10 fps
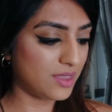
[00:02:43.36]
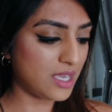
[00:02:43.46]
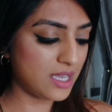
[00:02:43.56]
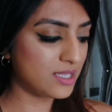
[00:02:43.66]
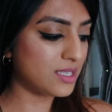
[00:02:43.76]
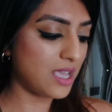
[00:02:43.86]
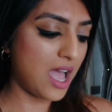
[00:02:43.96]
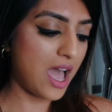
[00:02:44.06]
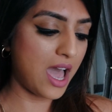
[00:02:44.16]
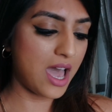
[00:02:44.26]
This
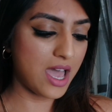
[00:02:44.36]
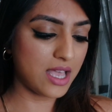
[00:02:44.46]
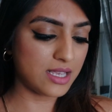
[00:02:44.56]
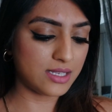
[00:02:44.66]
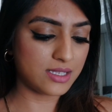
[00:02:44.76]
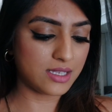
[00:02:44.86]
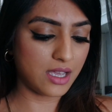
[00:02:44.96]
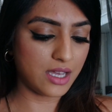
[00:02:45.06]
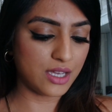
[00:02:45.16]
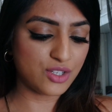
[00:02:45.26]
has
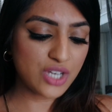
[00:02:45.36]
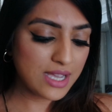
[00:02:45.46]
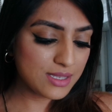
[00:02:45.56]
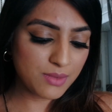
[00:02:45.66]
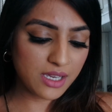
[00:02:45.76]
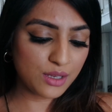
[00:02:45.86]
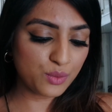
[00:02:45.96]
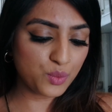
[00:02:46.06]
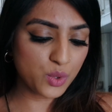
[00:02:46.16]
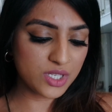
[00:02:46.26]

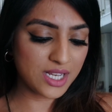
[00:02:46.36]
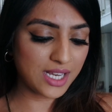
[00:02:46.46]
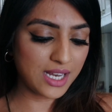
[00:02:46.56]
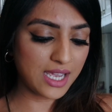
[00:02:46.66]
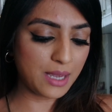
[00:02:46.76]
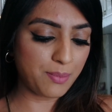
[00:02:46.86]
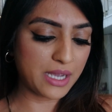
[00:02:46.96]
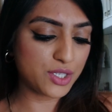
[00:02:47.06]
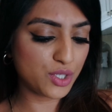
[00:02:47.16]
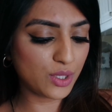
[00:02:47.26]
jasmine, water lily,
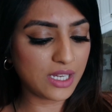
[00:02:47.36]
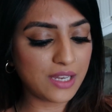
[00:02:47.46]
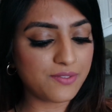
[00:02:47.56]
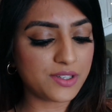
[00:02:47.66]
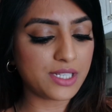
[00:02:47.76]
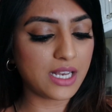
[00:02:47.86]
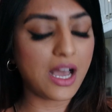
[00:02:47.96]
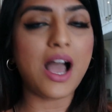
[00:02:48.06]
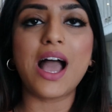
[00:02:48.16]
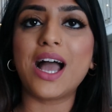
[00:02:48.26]
patchouli,
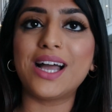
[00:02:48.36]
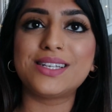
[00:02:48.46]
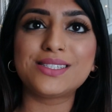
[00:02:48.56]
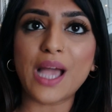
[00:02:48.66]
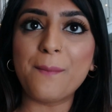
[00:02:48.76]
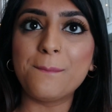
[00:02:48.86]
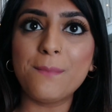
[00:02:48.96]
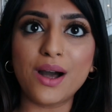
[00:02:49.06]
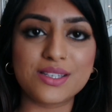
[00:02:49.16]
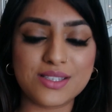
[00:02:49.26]
vanilla and
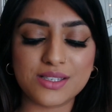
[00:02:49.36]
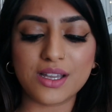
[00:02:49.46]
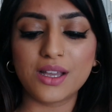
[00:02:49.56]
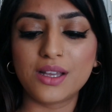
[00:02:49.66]
musk.